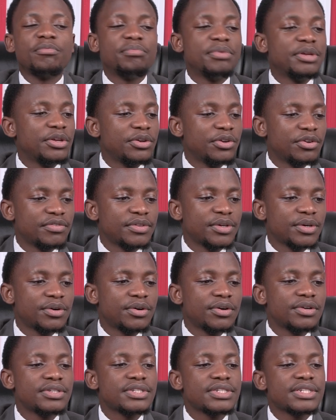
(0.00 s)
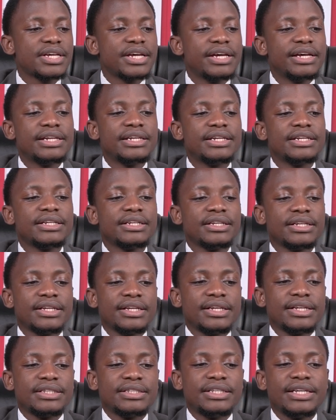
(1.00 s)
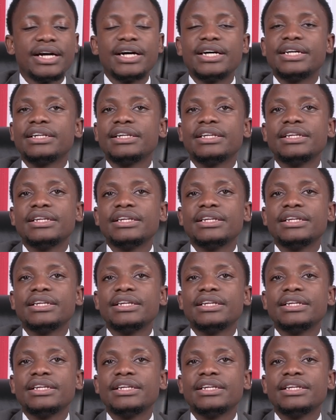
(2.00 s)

opinion of the court, and they are